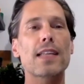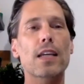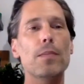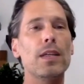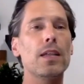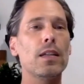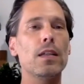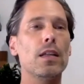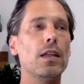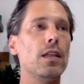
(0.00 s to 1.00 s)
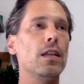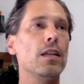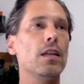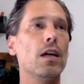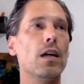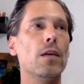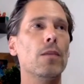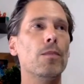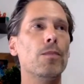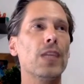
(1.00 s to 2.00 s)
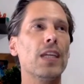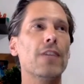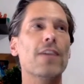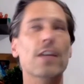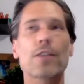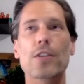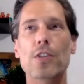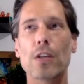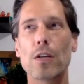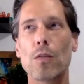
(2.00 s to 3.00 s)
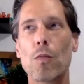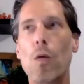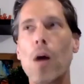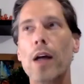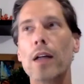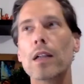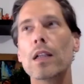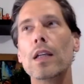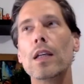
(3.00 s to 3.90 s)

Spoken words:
that could be in effect for a certain while,